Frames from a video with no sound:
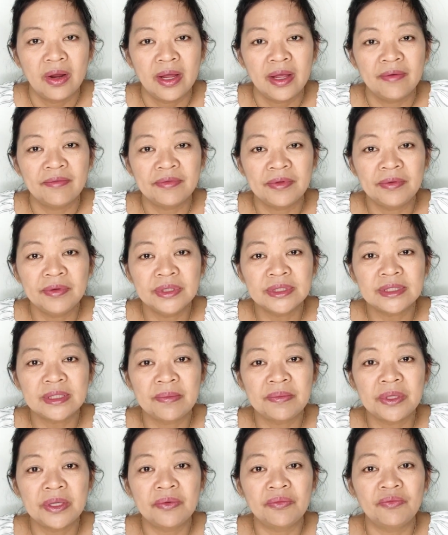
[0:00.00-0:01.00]
if there was
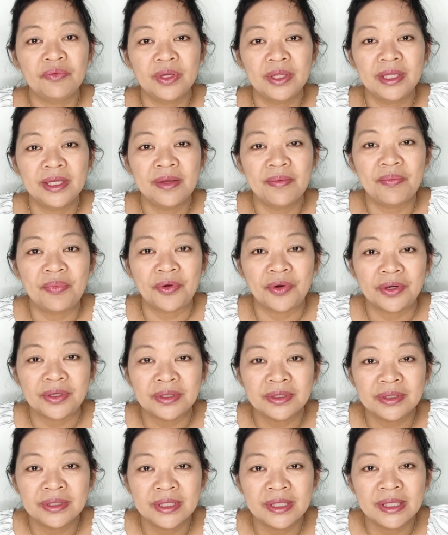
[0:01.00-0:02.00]
something really
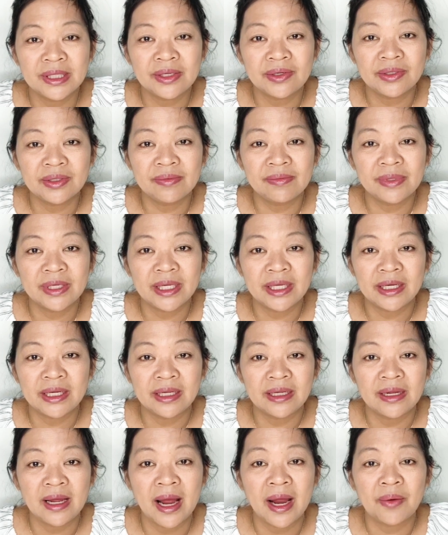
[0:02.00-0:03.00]
important in there in the
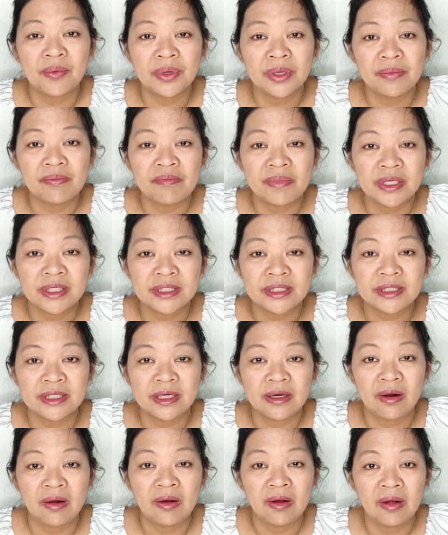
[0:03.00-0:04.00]
beginning, I would have missed
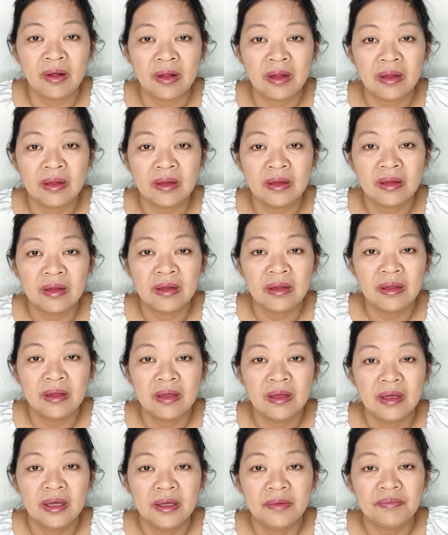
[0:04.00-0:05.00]
it all.
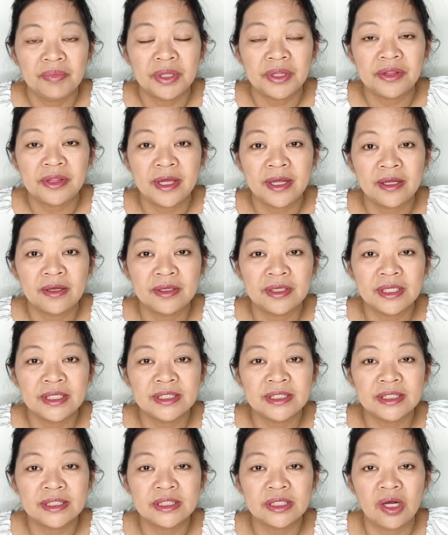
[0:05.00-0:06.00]
But thank
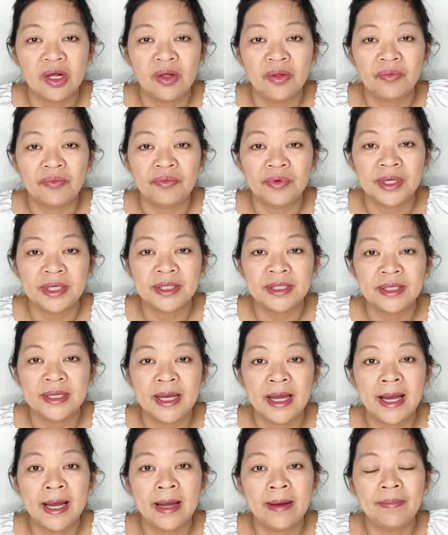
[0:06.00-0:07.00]
goodness it's all written
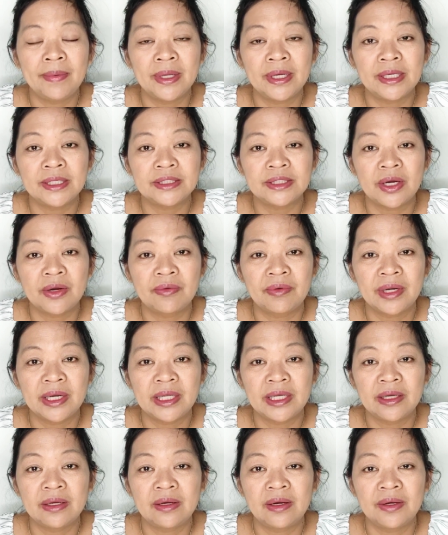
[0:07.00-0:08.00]
up and it's
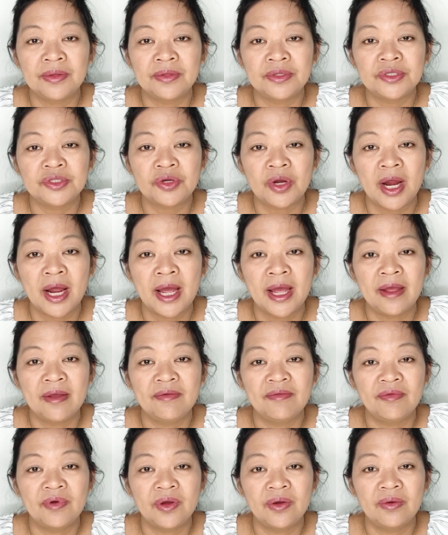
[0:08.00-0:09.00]
already on the
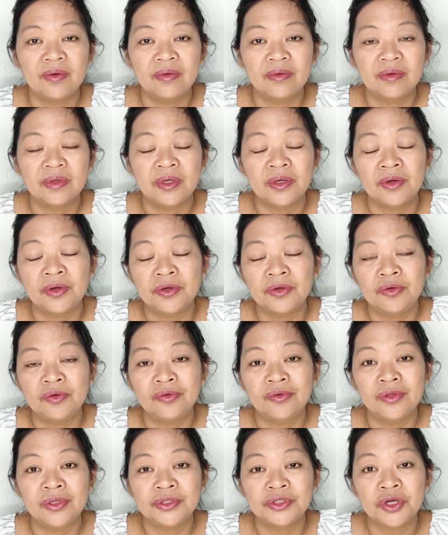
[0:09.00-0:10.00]
drive, on our
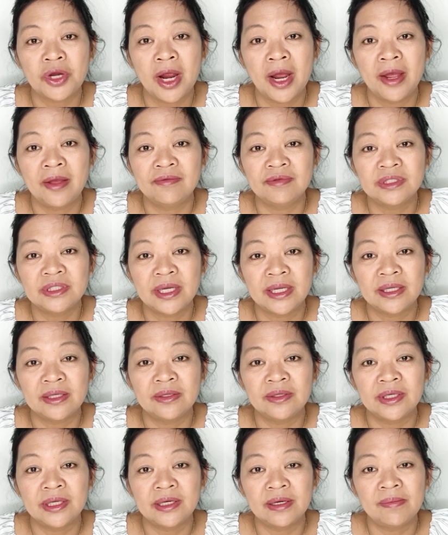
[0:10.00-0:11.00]
Google Drive, so I
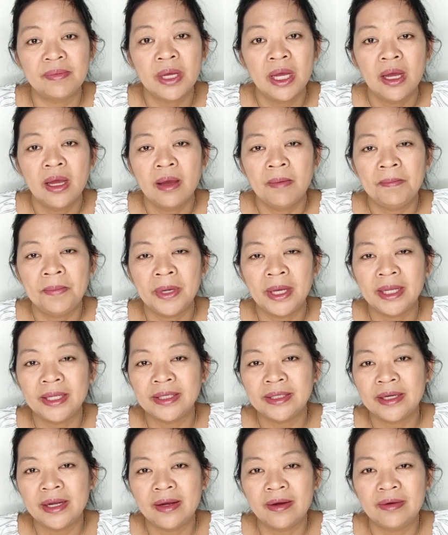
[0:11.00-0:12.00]
can look it up. But
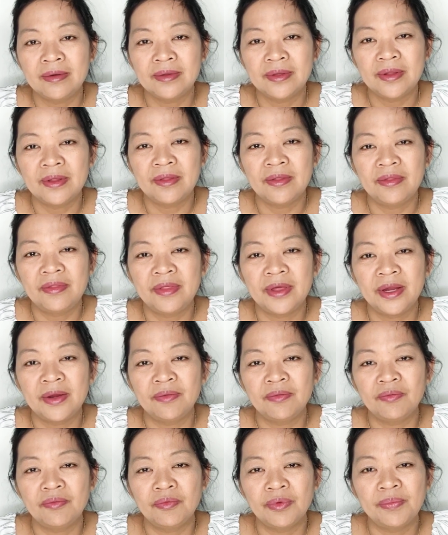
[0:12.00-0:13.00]
you know,
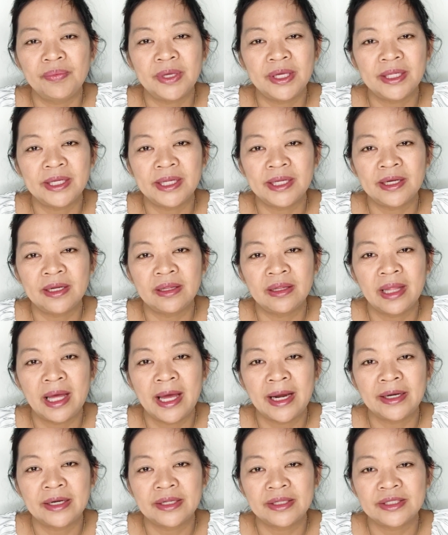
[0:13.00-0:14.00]
they repeated a
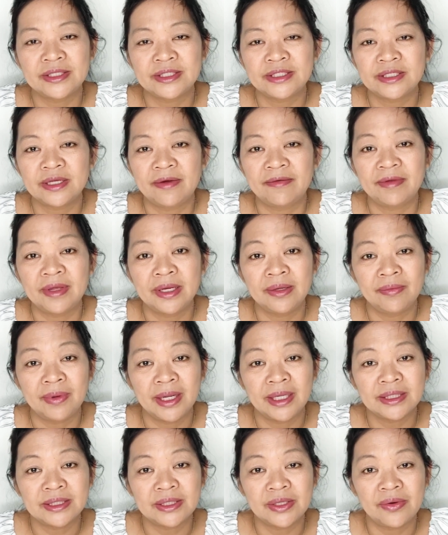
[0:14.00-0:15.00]
lot of stuff
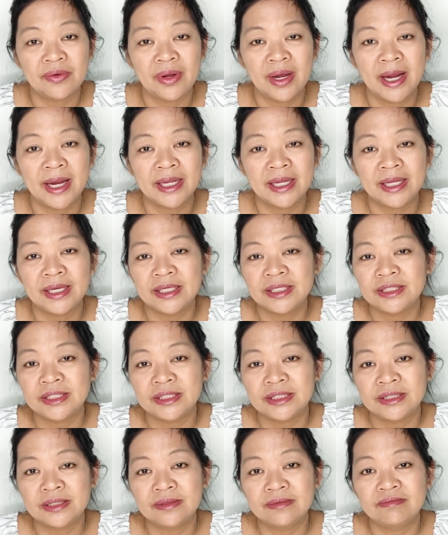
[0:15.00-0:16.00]
anyway, so I kind of
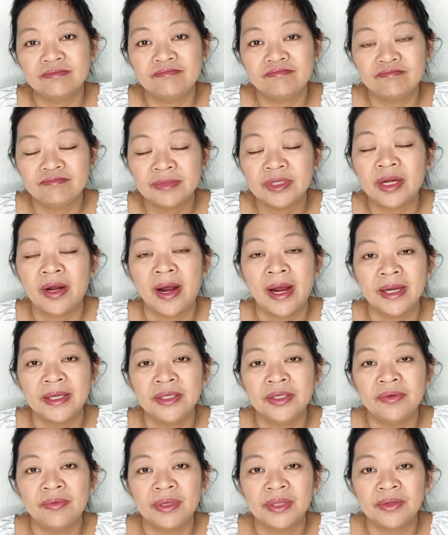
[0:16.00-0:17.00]
just, you know, I
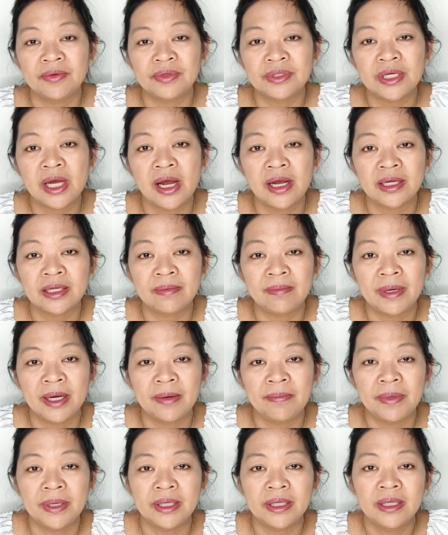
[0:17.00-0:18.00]
knew what they were talking
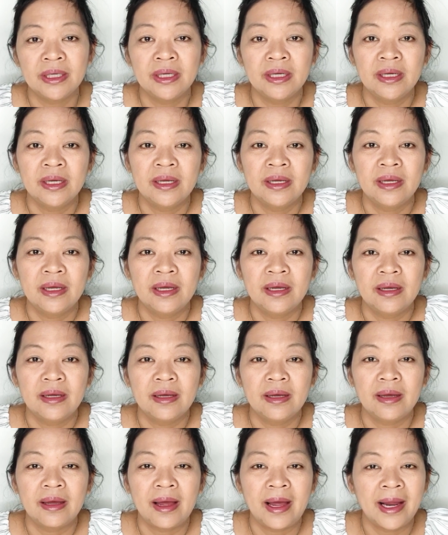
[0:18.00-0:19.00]
about. But
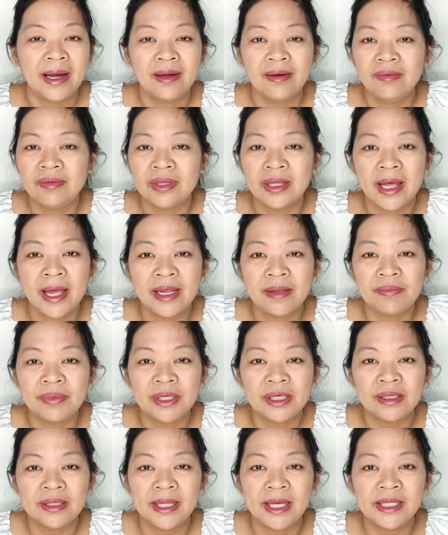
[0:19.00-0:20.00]
I don't like
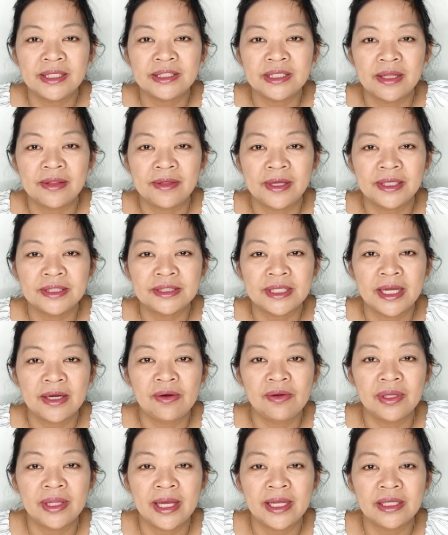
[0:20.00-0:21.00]
being late to things. I
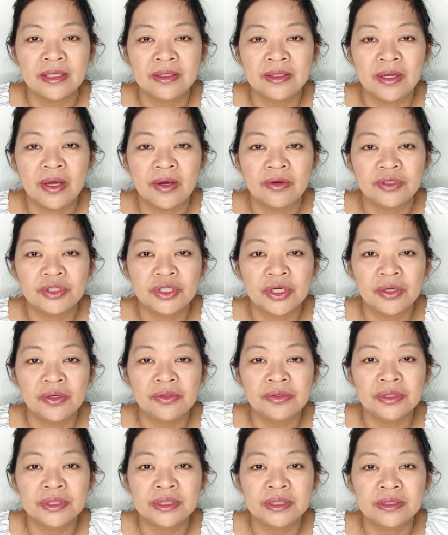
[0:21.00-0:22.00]
don't like
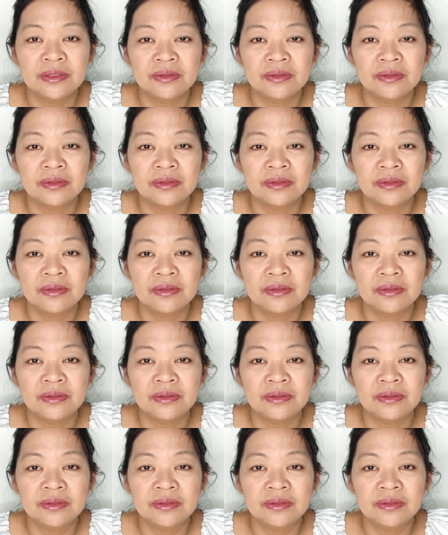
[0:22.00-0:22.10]
no-shows